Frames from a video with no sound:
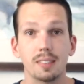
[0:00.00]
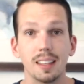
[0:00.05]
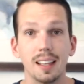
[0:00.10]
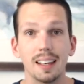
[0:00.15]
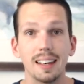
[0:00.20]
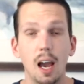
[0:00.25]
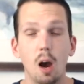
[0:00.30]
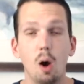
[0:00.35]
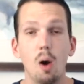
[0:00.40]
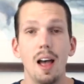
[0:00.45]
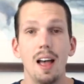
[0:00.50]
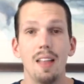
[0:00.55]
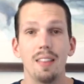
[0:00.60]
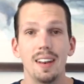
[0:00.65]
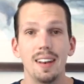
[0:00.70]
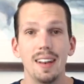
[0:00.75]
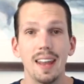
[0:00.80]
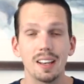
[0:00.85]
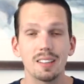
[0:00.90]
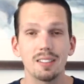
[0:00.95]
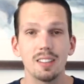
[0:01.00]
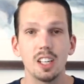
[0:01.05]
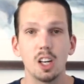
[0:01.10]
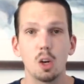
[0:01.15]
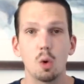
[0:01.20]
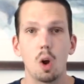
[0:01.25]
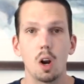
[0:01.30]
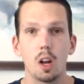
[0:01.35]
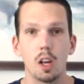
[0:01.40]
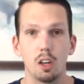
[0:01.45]
Now, the next thing you're
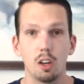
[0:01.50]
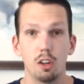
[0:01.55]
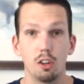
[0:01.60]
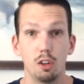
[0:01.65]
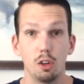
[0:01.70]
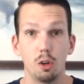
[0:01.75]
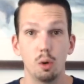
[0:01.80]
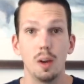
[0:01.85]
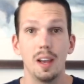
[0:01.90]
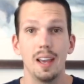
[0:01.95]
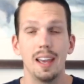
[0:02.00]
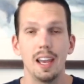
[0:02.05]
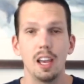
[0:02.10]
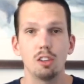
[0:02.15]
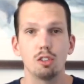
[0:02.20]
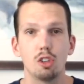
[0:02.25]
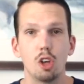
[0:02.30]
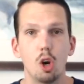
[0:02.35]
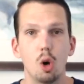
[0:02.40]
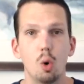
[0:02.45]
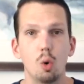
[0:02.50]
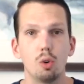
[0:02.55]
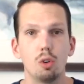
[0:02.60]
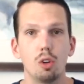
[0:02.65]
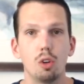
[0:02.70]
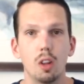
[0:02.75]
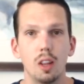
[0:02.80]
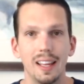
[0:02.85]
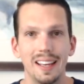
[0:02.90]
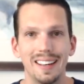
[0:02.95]
going to do is go
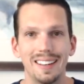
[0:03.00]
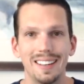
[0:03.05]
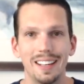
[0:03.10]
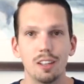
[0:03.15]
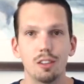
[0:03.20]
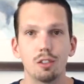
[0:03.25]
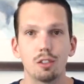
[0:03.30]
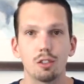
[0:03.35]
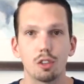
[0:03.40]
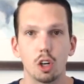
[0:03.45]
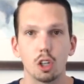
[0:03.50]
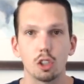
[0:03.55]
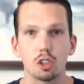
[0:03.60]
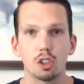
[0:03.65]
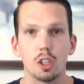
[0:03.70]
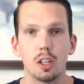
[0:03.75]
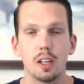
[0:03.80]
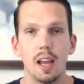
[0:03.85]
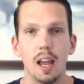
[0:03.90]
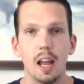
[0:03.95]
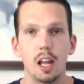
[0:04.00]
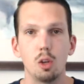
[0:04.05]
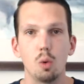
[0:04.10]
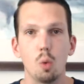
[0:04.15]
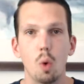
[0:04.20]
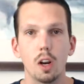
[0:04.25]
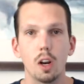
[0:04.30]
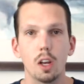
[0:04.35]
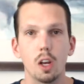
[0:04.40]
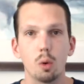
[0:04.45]
to LinkedIn search, and you
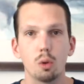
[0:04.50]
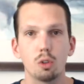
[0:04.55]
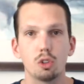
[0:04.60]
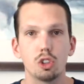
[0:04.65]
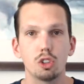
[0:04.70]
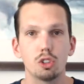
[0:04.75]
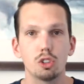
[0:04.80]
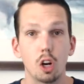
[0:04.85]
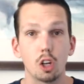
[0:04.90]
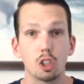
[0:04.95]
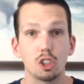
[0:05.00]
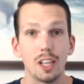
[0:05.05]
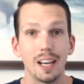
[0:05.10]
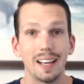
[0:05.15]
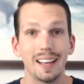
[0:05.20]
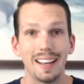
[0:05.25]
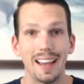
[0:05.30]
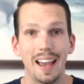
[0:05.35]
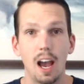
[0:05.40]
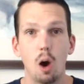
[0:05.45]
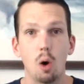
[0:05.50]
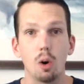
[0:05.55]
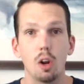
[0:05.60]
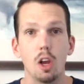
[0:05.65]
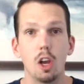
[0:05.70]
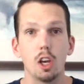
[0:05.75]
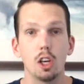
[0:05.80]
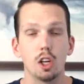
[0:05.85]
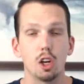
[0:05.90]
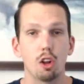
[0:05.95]
want to go start checking out
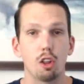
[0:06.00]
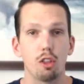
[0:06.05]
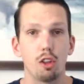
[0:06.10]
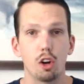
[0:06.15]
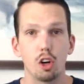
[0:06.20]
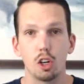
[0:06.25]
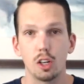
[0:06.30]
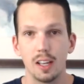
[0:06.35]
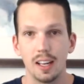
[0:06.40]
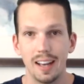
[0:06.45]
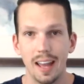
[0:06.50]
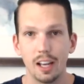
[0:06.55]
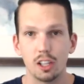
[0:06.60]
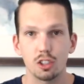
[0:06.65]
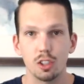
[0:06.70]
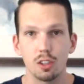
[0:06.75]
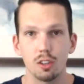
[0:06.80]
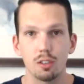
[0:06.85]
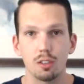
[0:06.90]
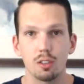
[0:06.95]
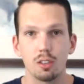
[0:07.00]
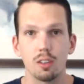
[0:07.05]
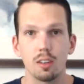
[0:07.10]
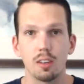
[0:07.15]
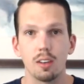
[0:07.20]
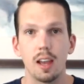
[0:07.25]
your third connections.